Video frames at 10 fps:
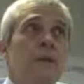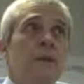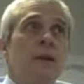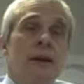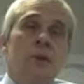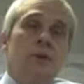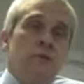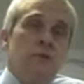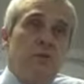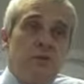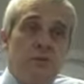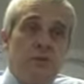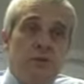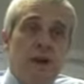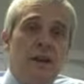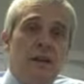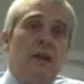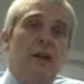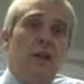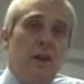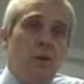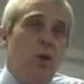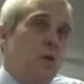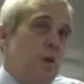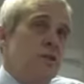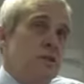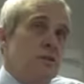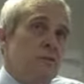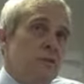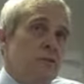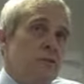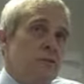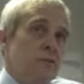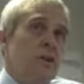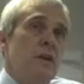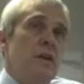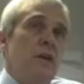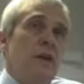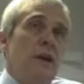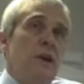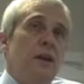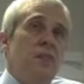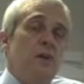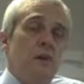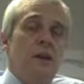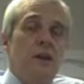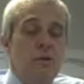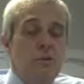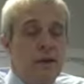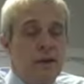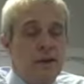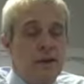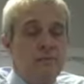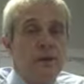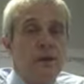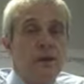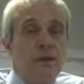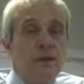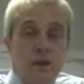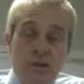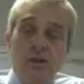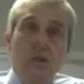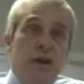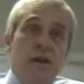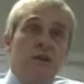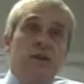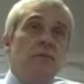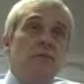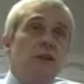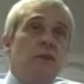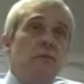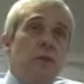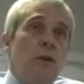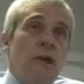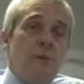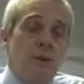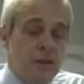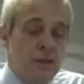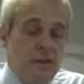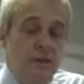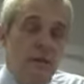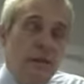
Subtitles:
gear up to providing lower quality stuff, I suppose, than if they were in a new market. Now the new market is a different ball game altogether. It